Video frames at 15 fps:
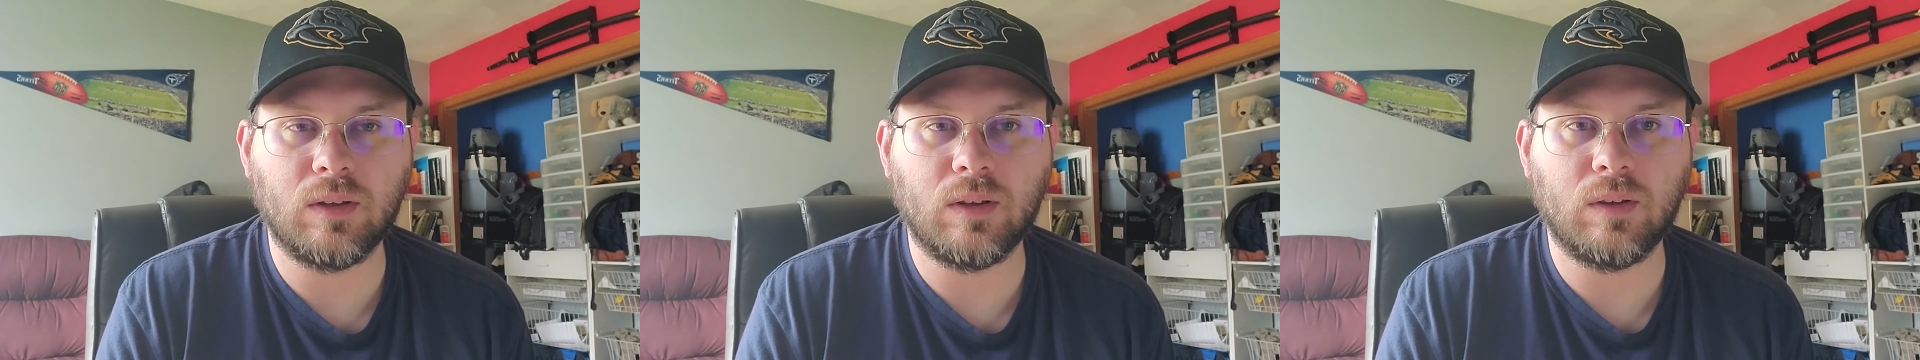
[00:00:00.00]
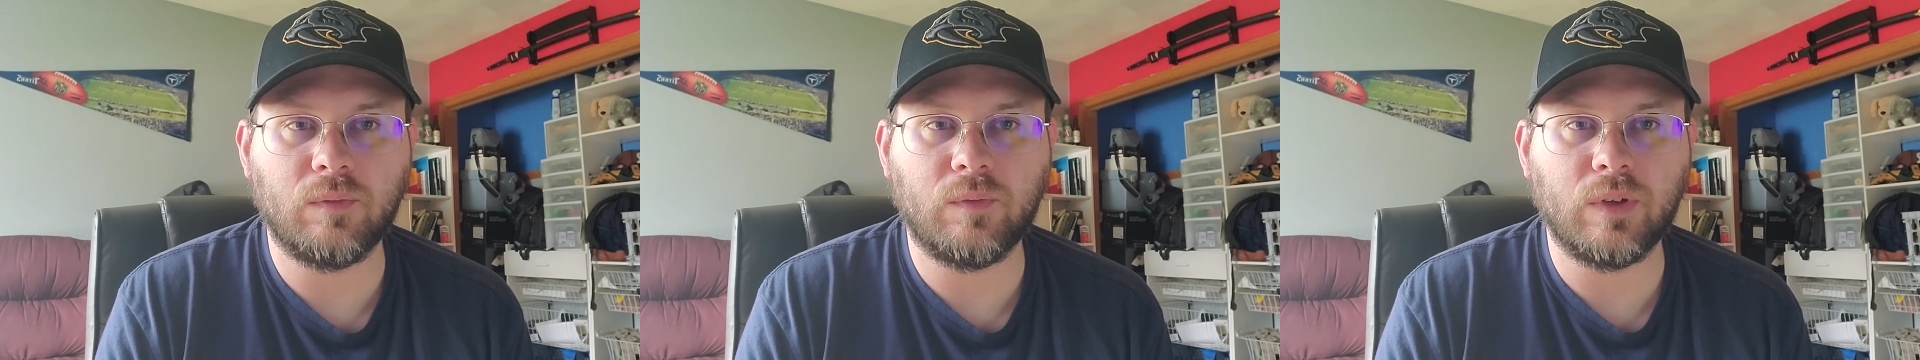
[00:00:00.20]

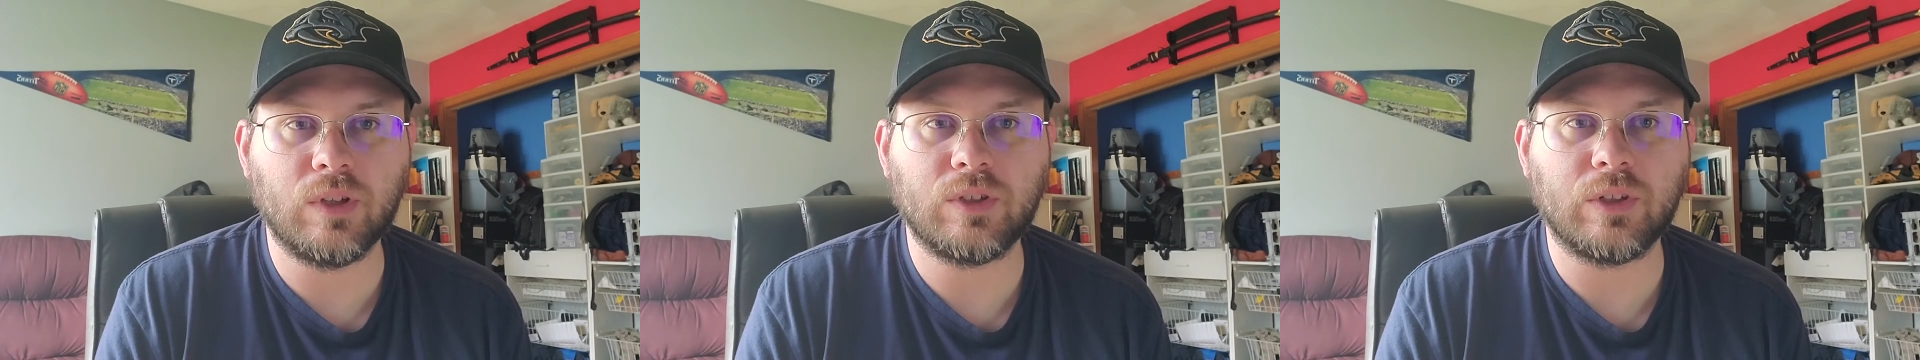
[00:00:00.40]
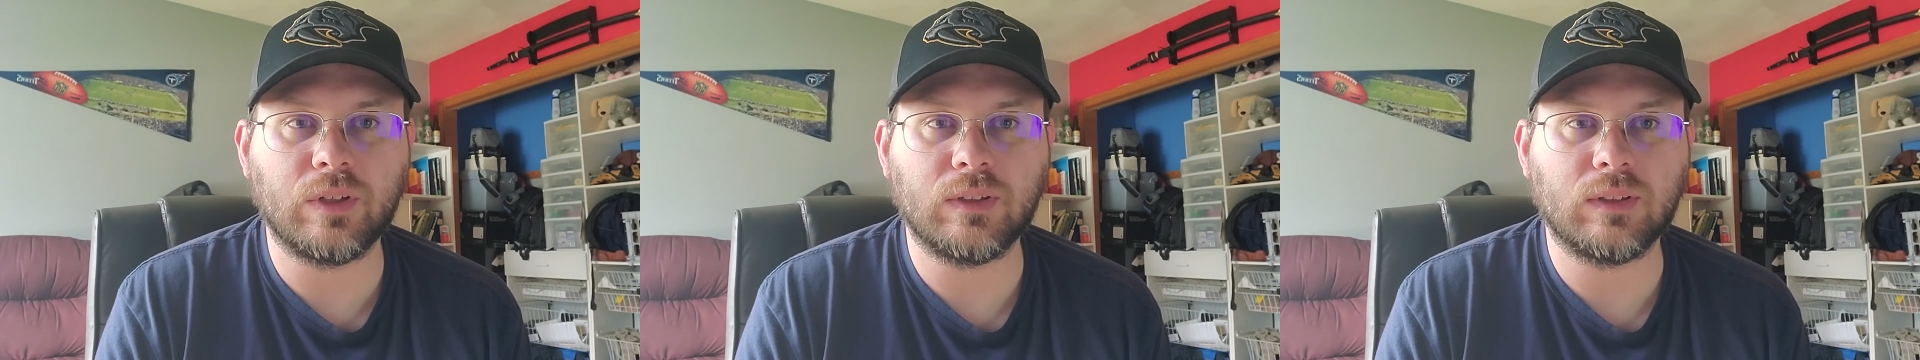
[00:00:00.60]

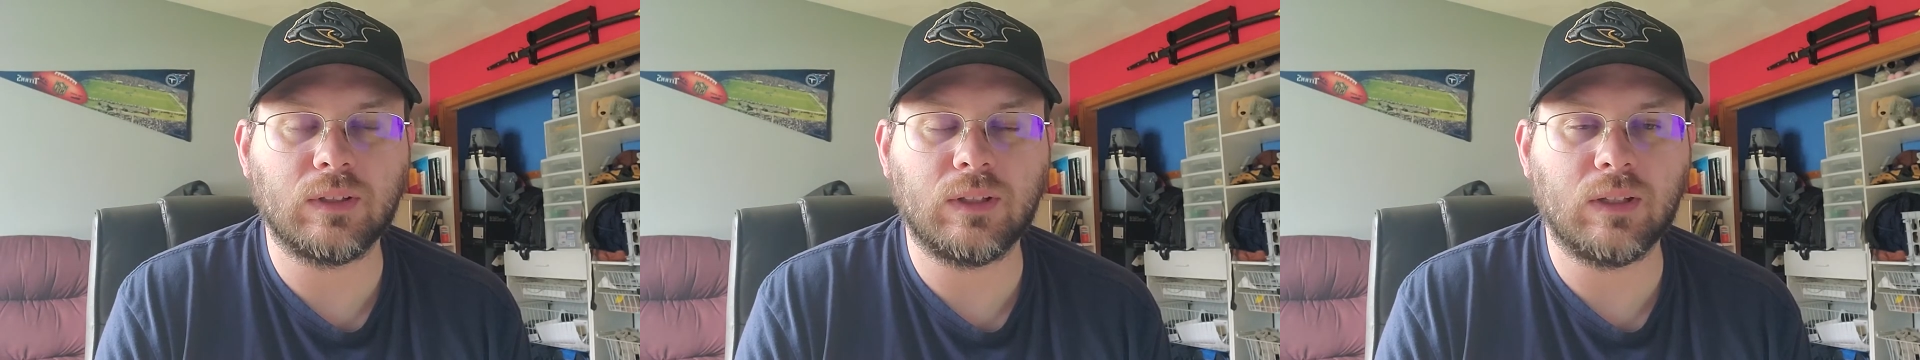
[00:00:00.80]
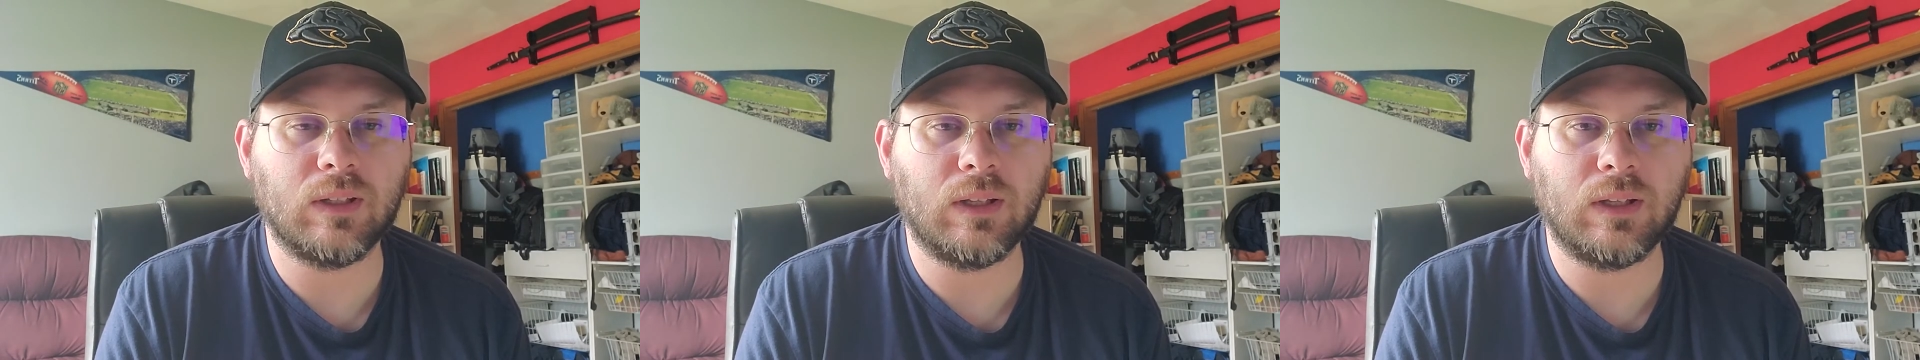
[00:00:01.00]
vision to
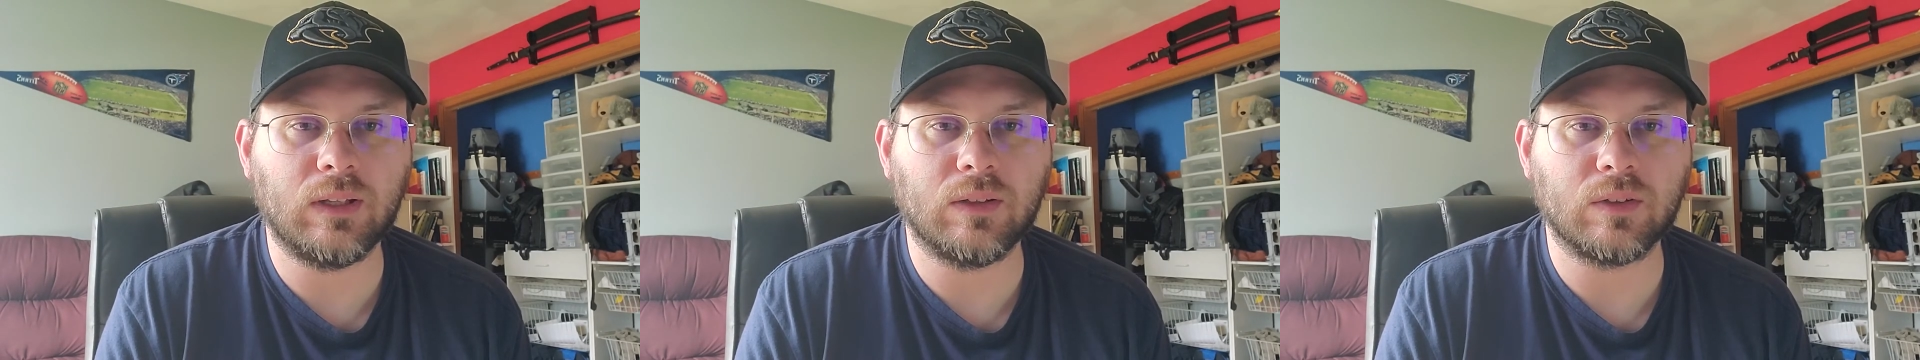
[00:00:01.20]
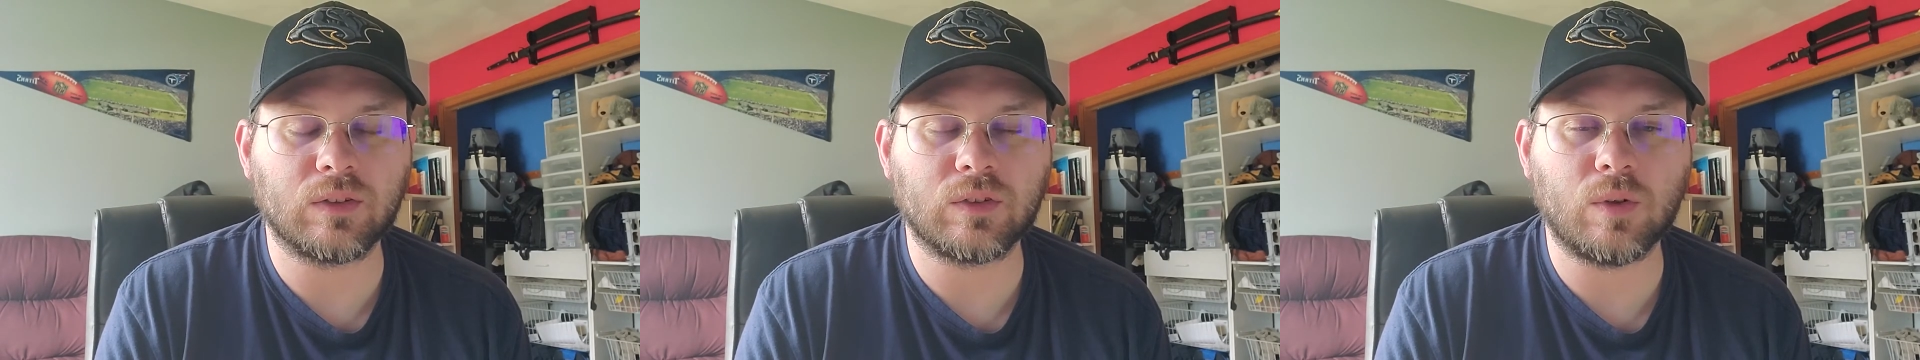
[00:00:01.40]
get in
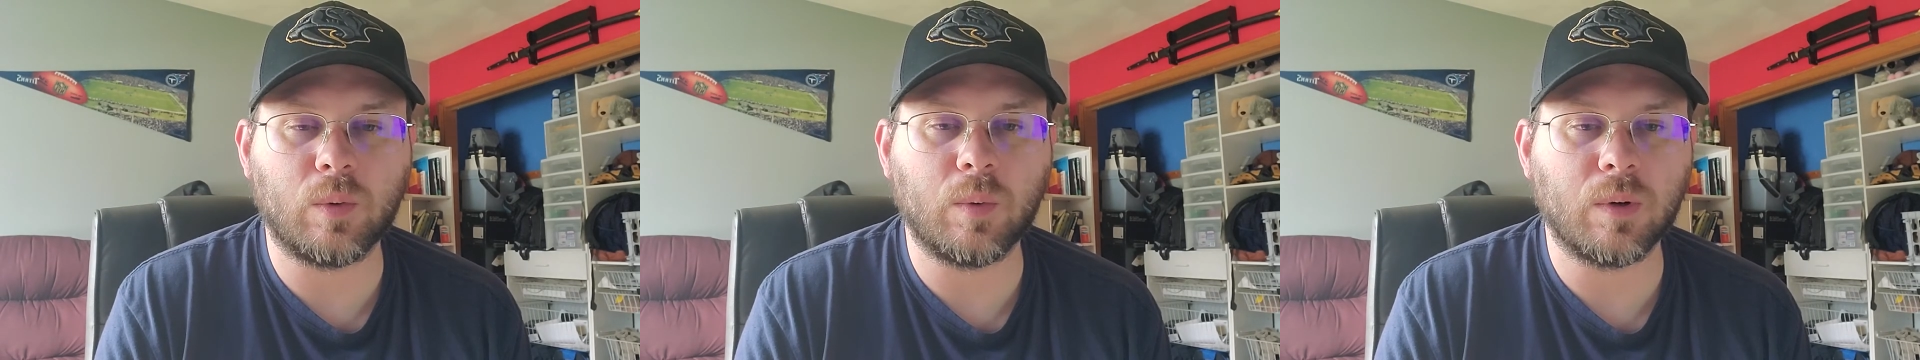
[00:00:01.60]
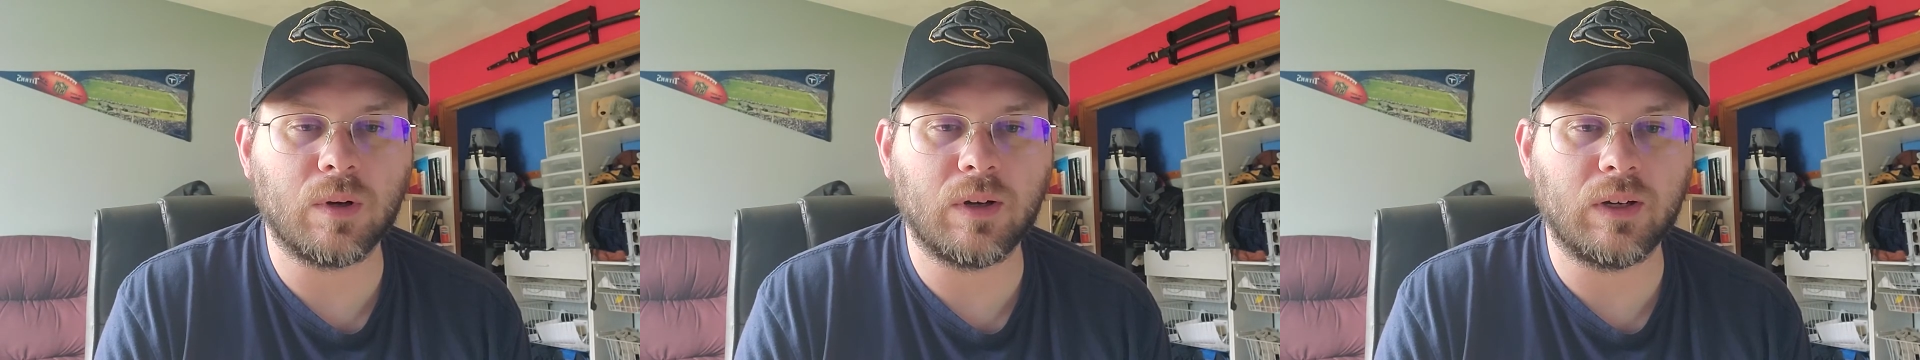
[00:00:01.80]
the
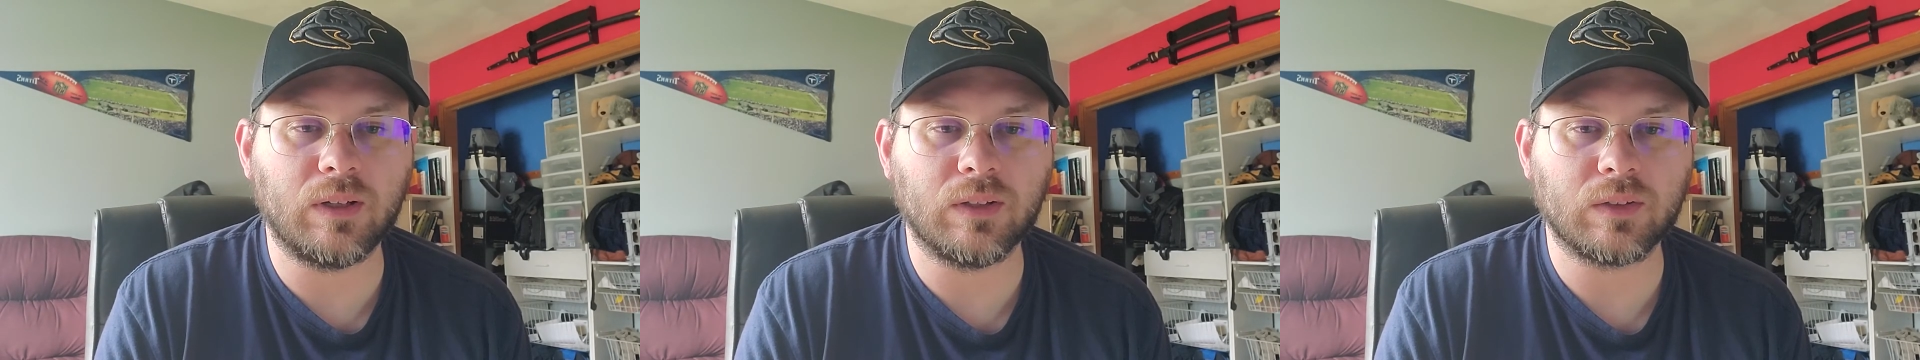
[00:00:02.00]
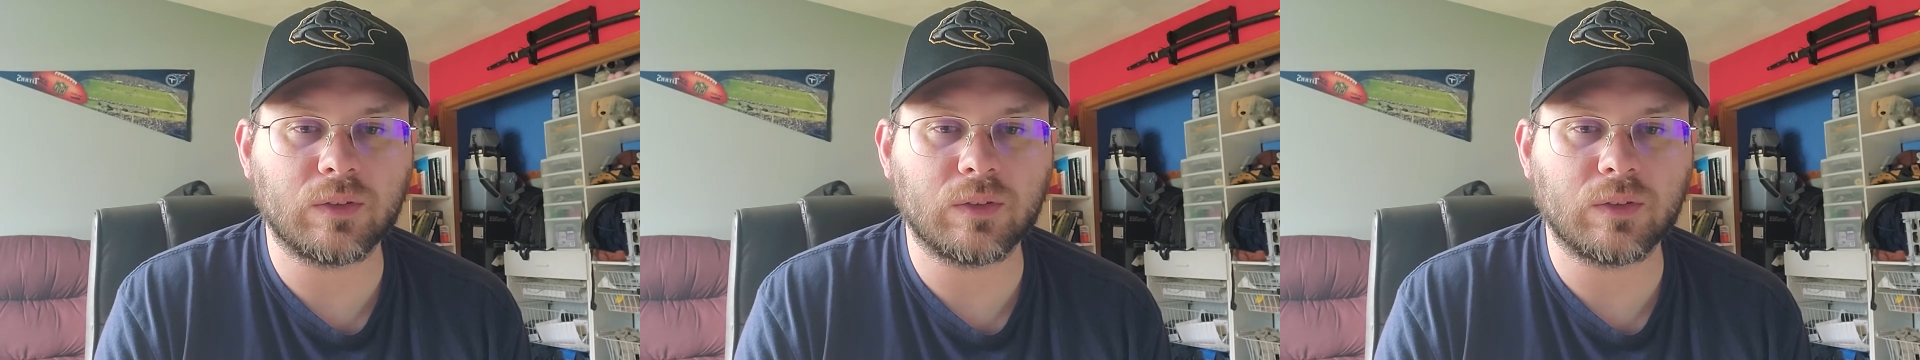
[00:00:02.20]
score and to